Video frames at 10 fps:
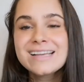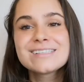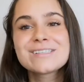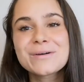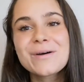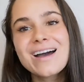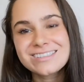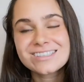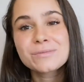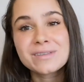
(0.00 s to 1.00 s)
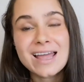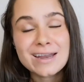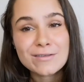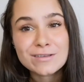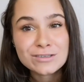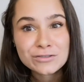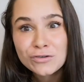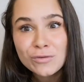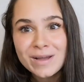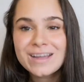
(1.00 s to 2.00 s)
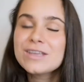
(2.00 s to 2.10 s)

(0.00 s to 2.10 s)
So just with any other trauma,